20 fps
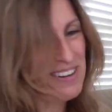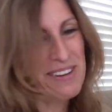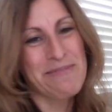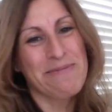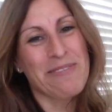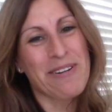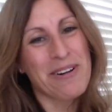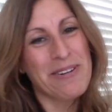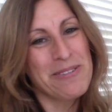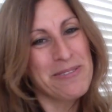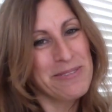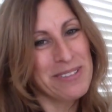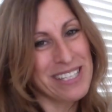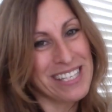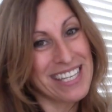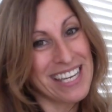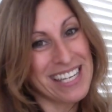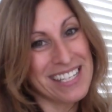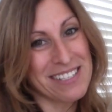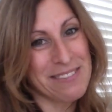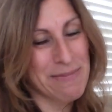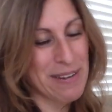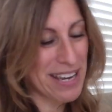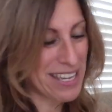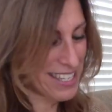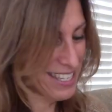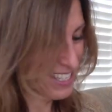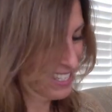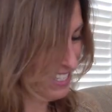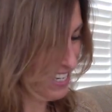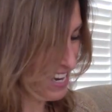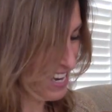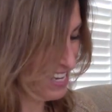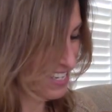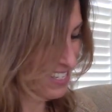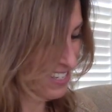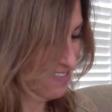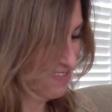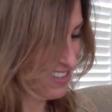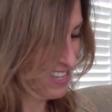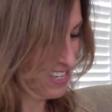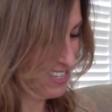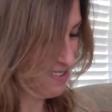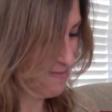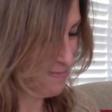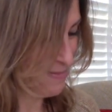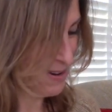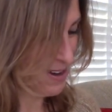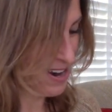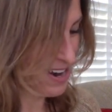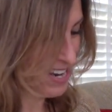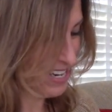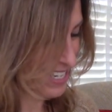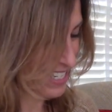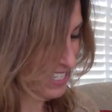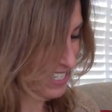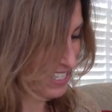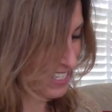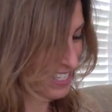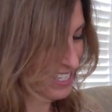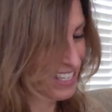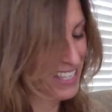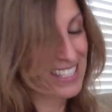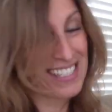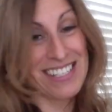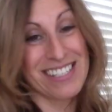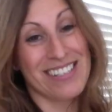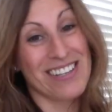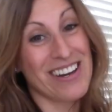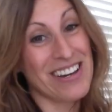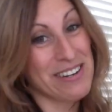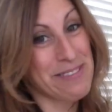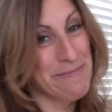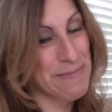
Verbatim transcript: can probably guess by the size of this box. It's not a